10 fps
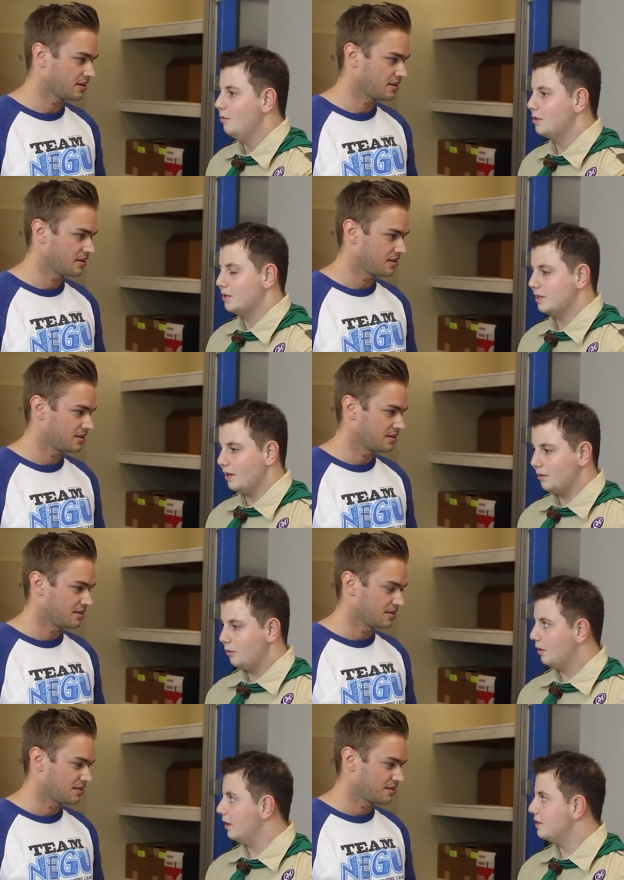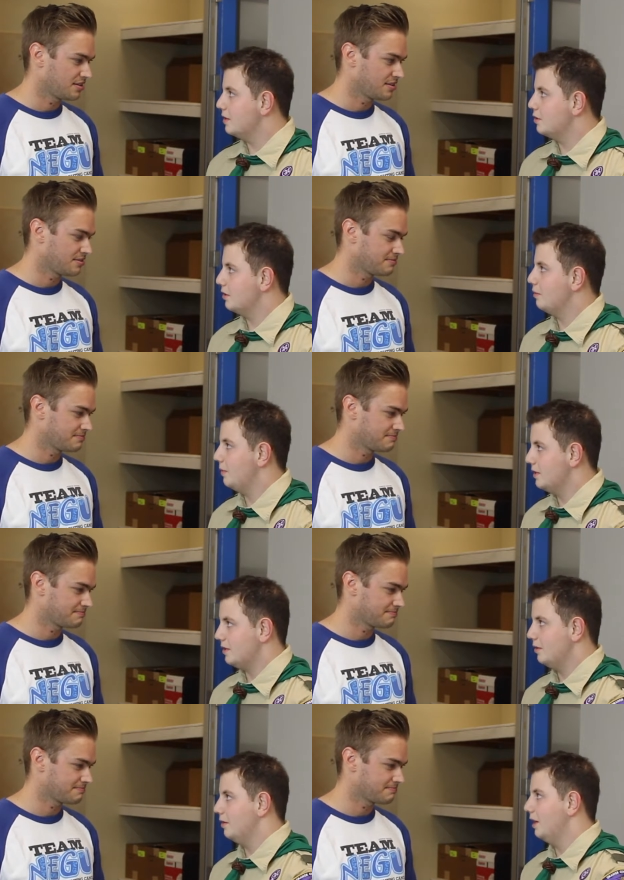Speaker 1: Which is another organization like
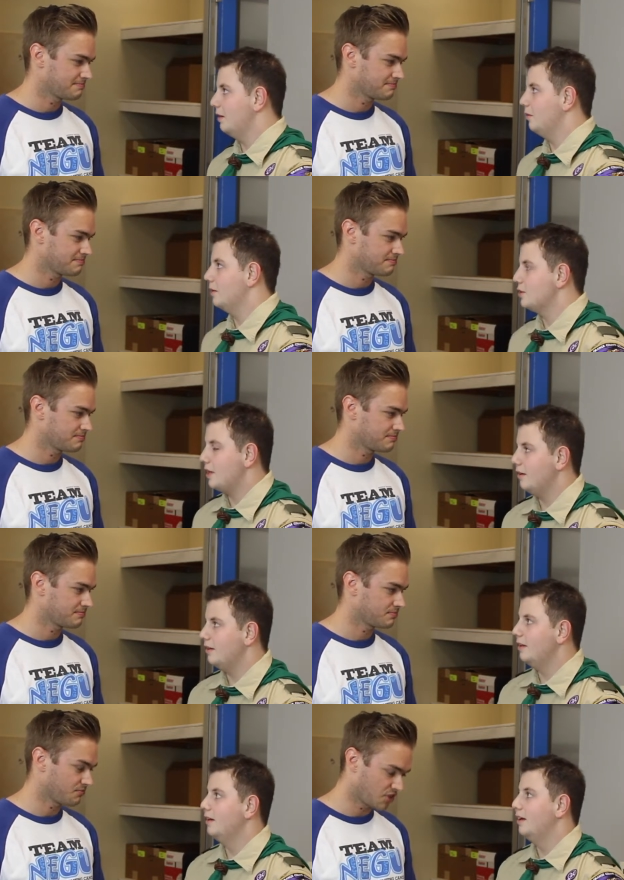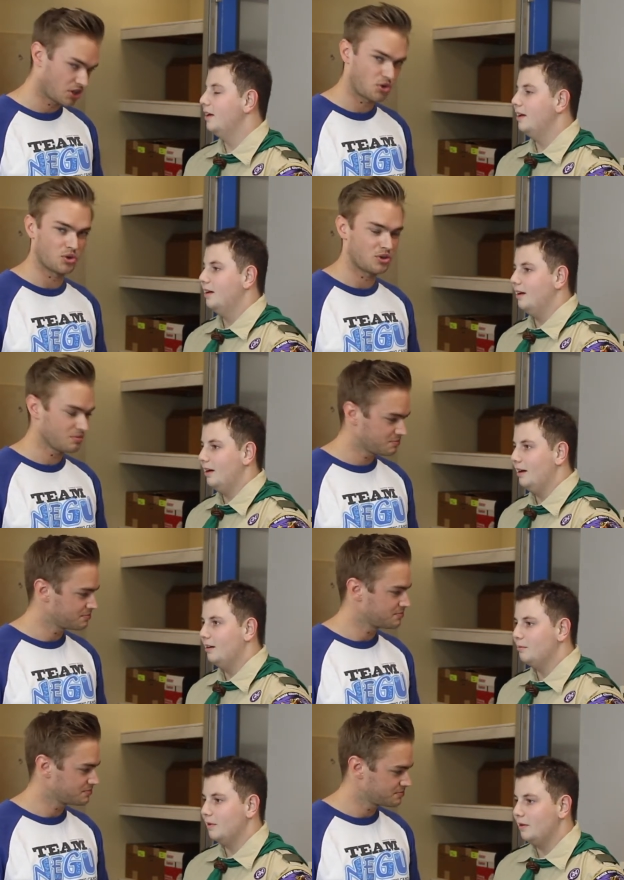based in uh, Orange County. Very cool.
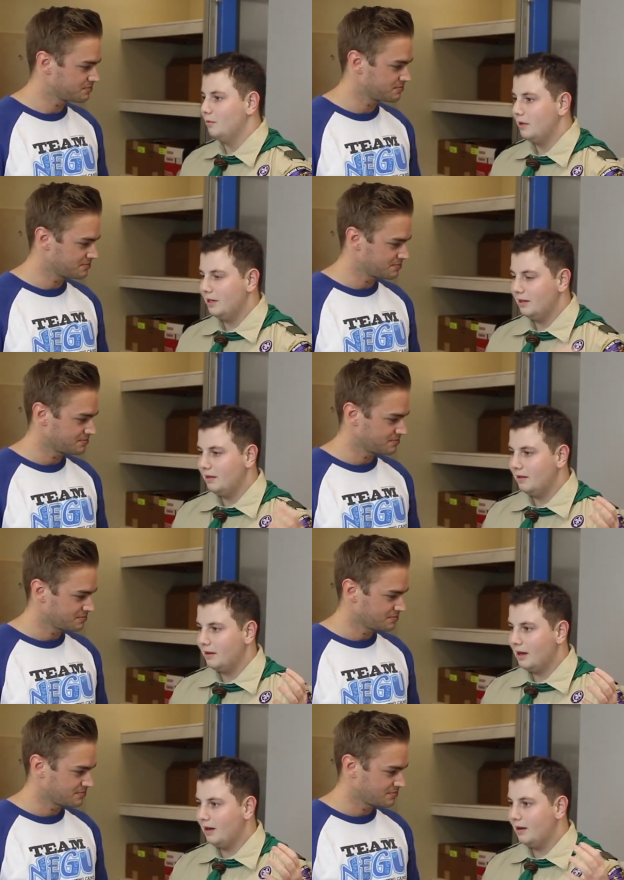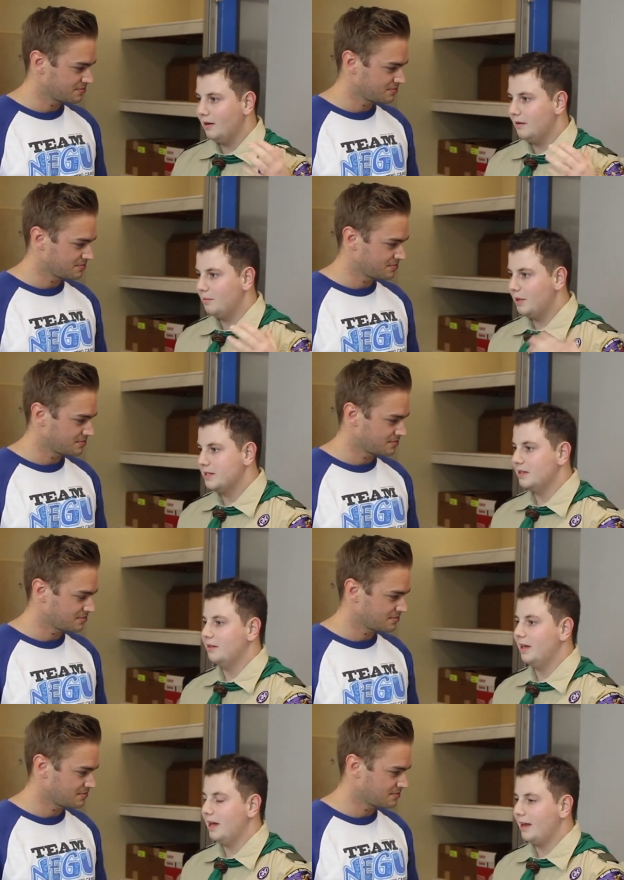Um, and we uh,
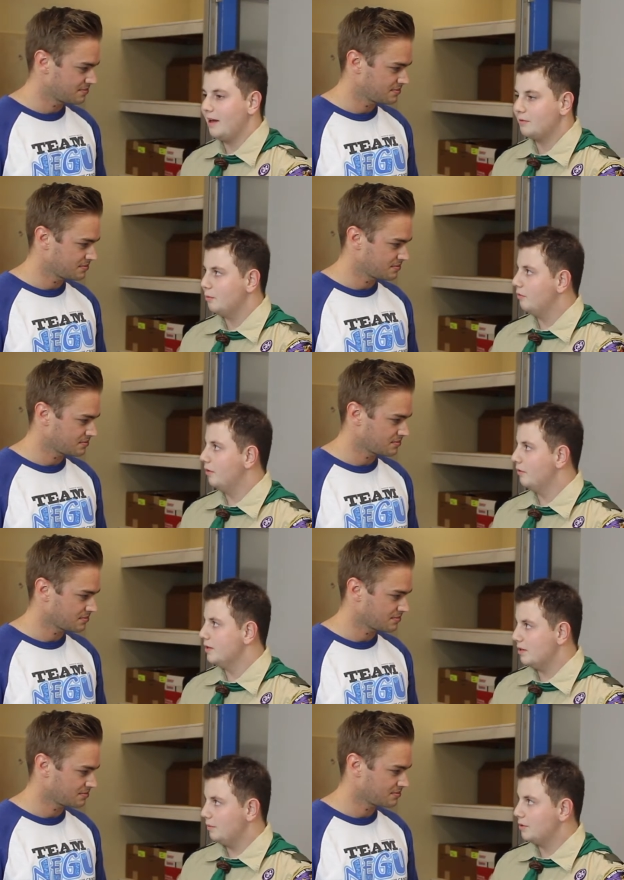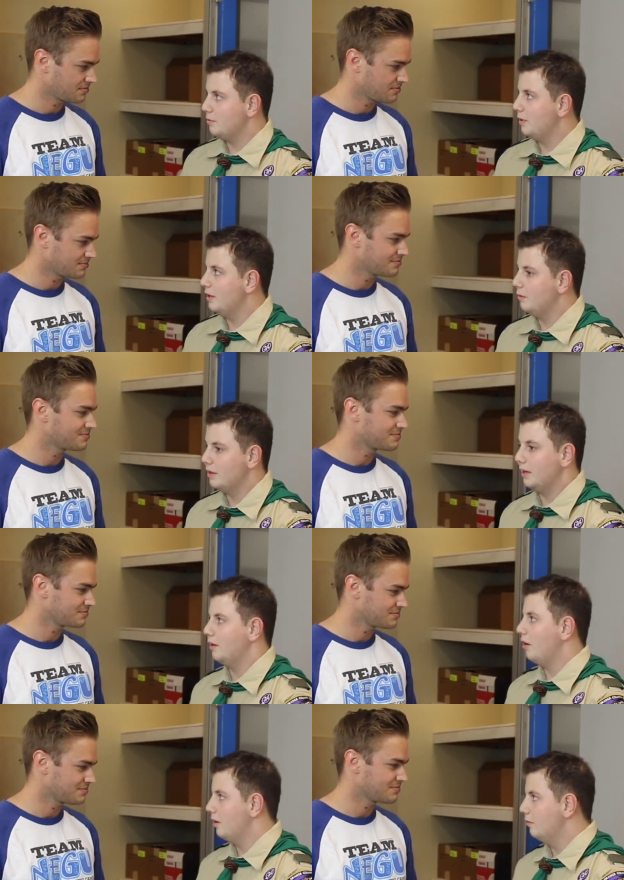basically like after we fundraised a bunch of money with like a
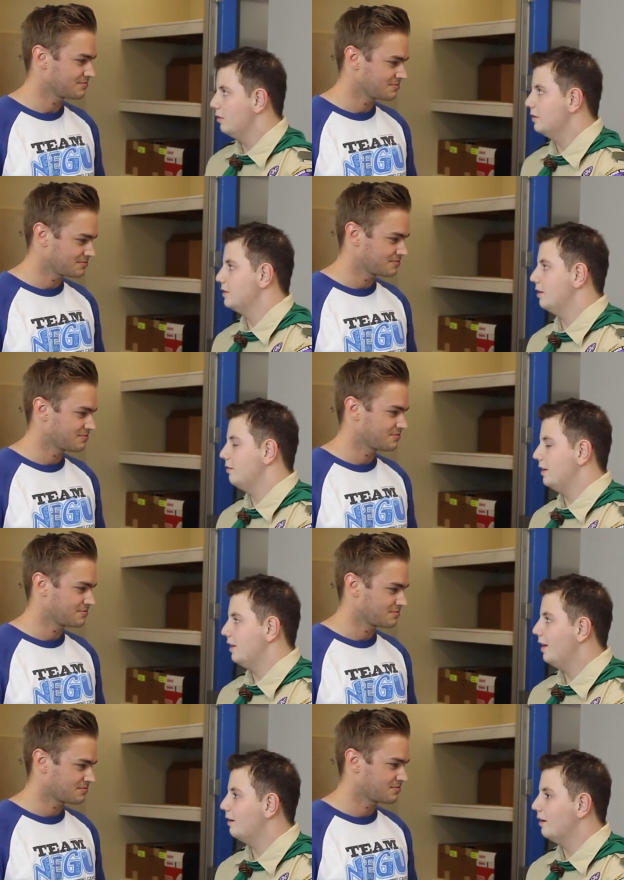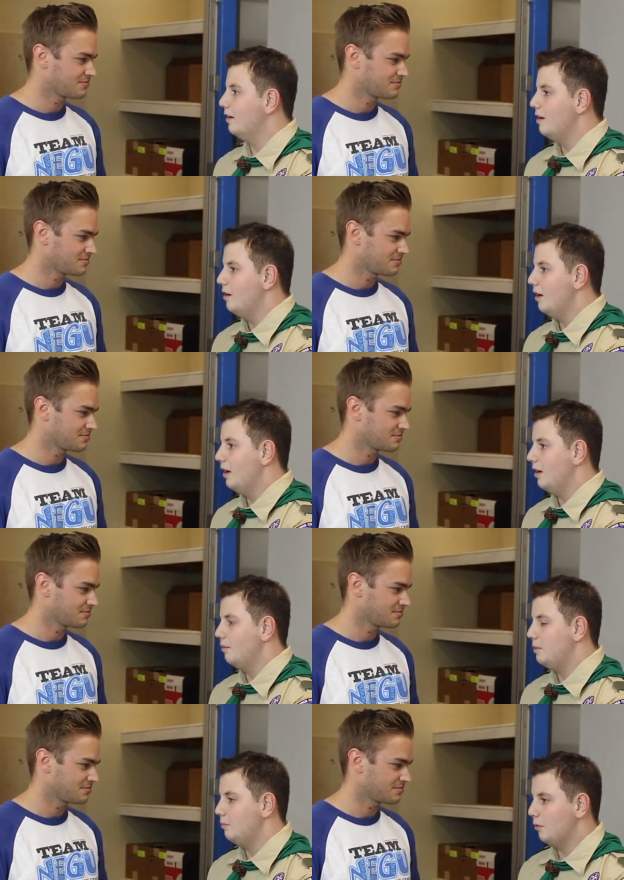carnival and stuff like that,
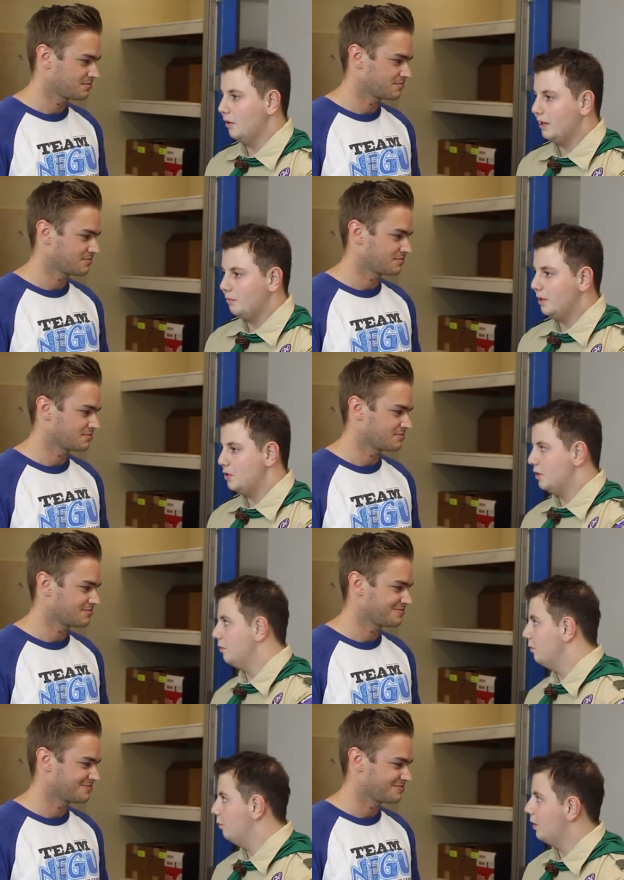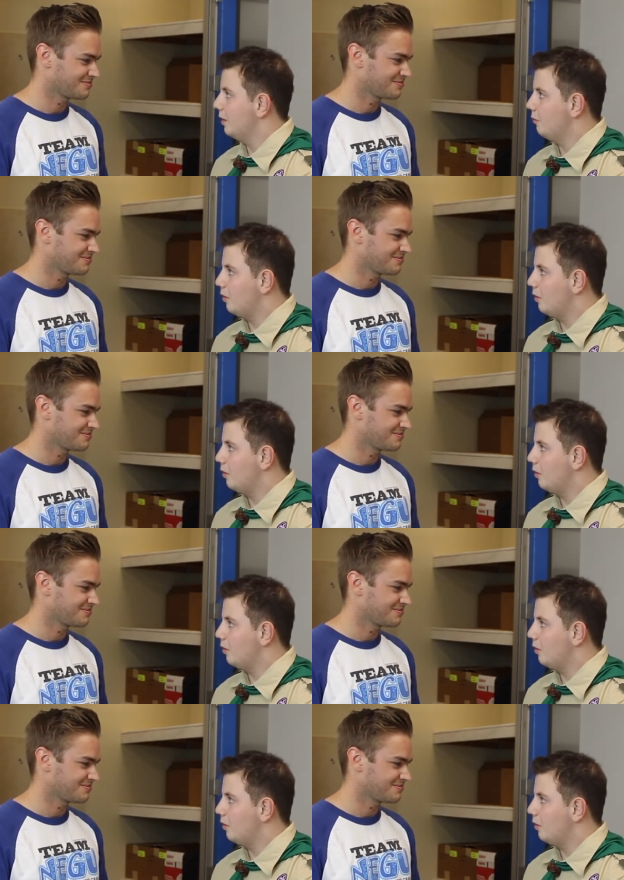uh, people were like pitching where they